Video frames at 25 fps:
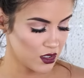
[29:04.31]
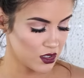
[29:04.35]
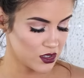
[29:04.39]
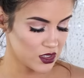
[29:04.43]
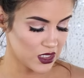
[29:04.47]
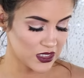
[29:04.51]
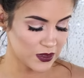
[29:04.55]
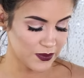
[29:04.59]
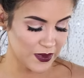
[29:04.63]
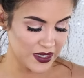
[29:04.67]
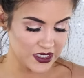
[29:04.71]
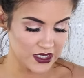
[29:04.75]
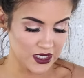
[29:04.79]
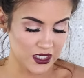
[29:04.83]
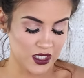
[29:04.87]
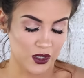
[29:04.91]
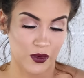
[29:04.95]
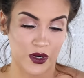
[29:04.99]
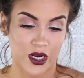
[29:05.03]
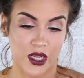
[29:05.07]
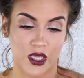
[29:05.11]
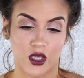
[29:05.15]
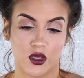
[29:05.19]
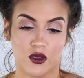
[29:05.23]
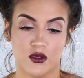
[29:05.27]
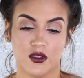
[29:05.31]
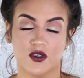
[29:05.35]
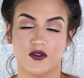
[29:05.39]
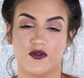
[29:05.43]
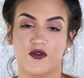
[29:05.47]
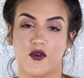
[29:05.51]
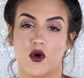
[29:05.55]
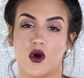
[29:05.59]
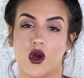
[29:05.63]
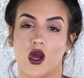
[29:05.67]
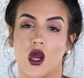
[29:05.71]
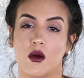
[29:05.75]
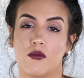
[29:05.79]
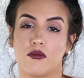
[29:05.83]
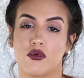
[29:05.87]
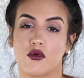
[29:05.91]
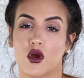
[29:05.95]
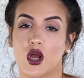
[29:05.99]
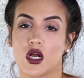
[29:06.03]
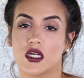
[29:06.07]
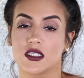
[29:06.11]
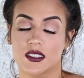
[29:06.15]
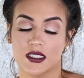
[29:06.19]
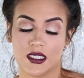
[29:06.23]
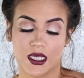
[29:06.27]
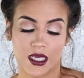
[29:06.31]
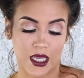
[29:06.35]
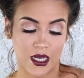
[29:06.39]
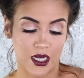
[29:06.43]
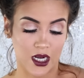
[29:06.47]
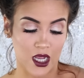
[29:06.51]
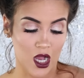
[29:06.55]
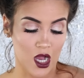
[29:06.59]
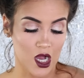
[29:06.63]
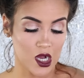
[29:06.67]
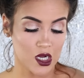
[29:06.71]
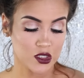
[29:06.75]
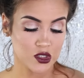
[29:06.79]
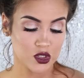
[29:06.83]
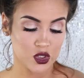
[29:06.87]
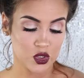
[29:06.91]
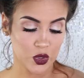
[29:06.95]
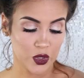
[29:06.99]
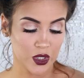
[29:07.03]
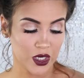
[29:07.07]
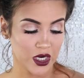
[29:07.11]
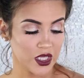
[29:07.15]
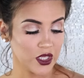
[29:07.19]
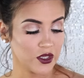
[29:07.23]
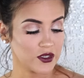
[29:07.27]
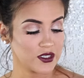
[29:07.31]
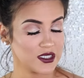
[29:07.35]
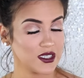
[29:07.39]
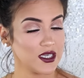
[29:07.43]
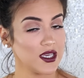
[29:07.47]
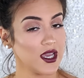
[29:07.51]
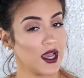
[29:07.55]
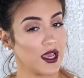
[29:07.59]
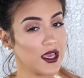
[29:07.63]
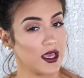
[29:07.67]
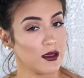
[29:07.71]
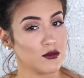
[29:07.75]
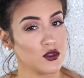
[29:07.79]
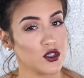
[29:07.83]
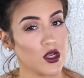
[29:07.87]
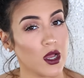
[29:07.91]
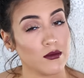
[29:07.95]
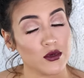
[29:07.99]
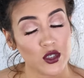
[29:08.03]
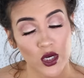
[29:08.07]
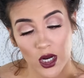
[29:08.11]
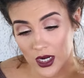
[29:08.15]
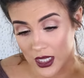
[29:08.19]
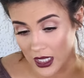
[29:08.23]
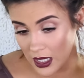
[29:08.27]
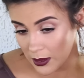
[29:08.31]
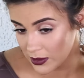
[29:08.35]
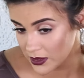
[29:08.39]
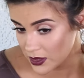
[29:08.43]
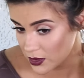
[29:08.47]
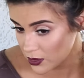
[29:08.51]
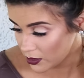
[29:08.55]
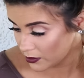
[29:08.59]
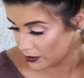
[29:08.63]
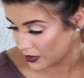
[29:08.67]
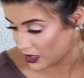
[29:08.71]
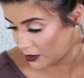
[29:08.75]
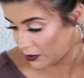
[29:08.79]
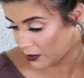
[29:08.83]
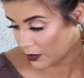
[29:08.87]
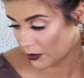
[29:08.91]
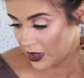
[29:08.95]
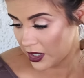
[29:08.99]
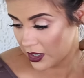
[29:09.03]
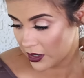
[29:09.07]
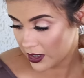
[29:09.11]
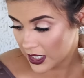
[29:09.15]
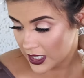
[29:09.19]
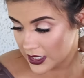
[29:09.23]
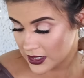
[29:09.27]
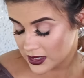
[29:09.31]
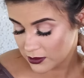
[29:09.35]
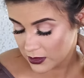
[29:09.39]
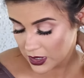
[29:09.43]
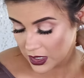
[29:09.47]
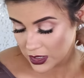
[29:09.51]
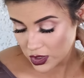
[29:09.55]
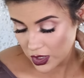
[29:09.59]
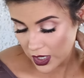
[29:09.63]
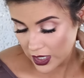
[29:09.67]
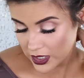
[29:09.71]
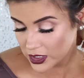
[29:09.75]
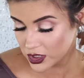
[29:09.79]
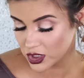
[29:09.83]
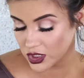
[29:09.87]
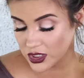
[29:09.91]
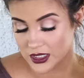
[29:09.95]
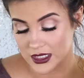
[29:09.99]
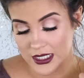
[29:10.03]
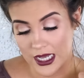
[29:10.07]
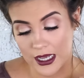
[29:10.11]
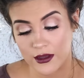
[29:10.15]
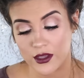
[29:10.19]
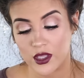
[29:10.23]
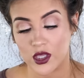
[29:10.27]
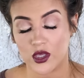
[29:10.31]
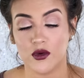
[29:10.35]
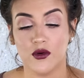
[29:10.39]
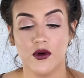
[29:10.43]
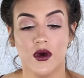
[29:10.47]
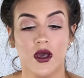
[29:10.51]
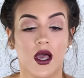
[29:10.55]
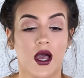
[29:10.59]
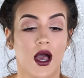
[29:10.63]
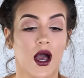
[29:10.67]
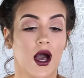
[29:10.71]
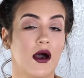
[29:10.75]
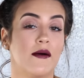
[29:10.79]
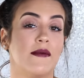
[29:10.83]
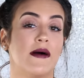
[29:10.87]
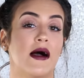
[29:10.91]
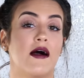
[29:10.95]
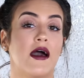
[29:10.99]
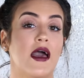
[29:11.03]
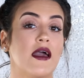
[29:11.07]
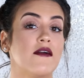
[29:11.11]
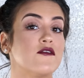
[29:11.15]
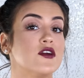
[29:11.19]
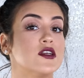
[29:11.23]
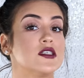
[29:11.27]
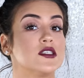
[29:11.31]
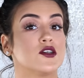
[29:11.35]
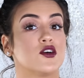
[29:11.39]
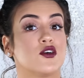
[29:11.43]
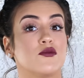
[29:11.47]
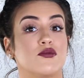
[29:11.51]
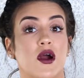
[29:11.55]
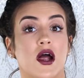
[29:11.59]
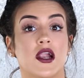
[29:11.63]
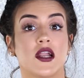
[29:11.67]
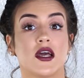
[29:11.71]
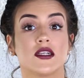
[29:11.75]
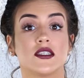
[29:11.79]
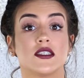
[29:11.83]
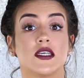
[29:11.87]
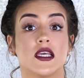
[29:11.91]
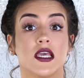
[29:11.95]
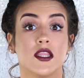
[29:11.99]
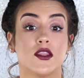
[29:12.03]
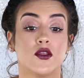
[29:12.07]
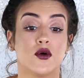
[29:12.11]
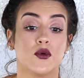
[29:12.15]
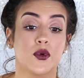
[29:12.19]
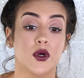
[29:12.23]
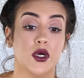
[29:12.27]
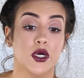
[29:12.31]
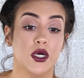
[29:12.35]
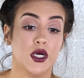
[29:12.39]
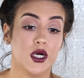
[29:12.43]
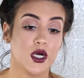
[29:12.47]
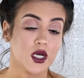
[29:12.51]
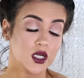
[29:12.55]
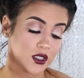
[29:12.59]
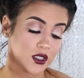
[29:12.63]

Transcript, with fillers: So that's basically what I use for bronzing and contouring. You see, I am, I'm trying to keep it to a minimum here, guys. I'm not trying to just tell you about every single product in the world.